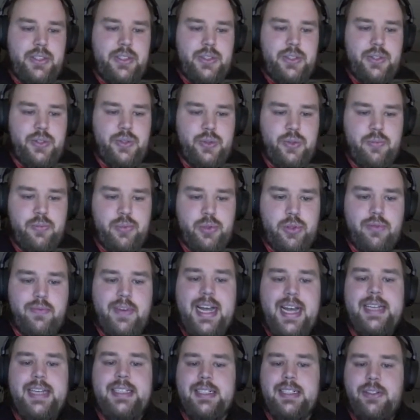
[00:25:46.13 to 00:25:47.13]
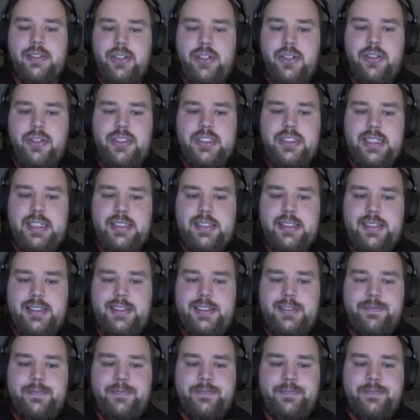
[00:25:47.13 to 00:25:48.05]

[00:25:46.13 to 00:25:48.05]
to provide our context.